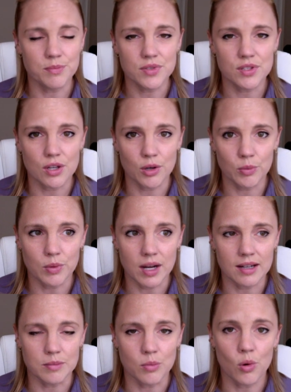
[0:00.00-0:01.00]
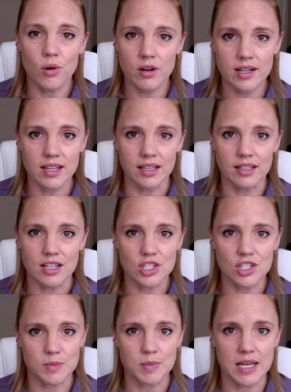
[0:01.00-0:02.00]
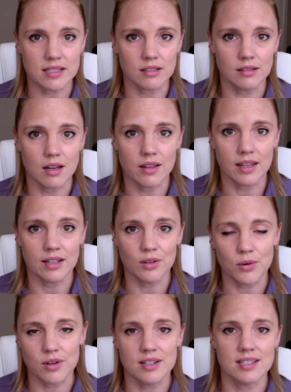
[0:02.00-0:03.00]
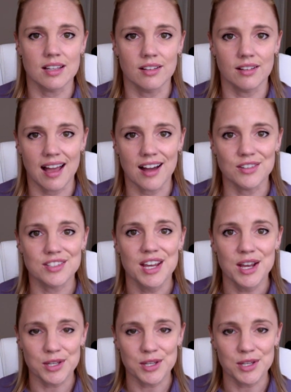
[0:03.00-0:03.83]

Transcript: So Oregon just passed a law that in order to sell a house,